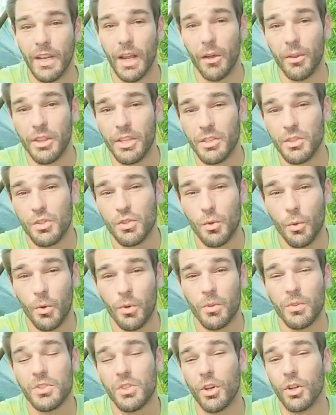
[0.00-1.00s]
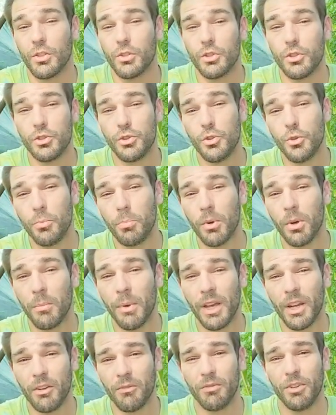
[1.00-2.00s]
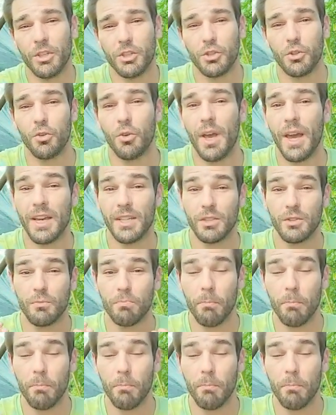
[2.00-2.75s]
Now these sorrels are super beneficial as